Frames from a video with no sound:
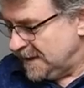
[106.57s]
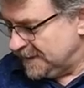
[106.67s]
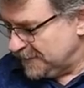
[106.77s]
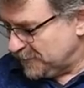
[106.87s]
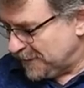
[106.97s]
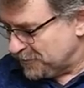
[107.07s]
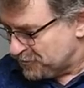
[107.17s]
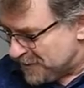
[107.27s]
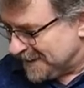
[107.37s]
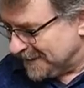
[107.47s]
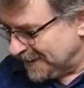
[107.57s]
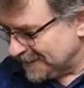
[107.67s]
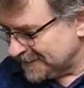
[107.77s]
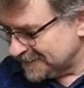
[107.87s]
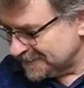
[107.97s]
And then what I really
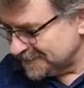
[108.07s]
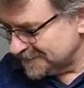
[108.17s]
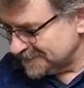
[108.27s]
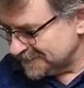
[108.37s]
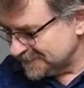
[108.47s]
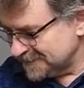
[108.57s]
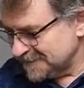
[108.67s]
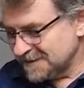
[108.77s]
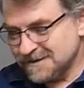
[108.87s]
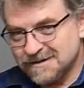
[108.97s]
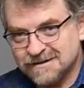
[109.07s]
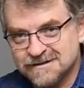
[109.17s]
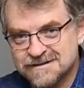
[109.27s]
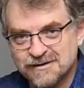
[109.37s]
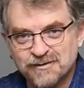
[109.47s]
like,
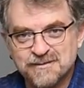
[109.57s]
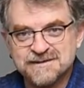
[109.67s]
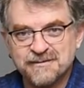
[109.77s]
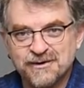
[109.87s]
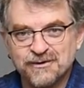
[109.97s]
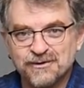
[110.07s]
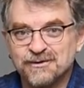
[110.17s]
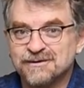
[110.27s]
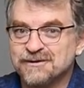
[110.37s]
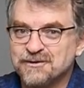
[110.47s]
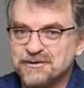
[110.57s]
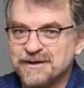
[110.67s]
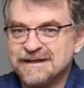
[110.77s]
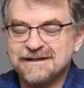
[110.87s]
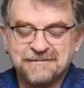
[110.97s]
this is now from somebody who, who
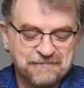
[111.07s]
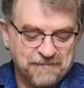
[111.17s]
uh,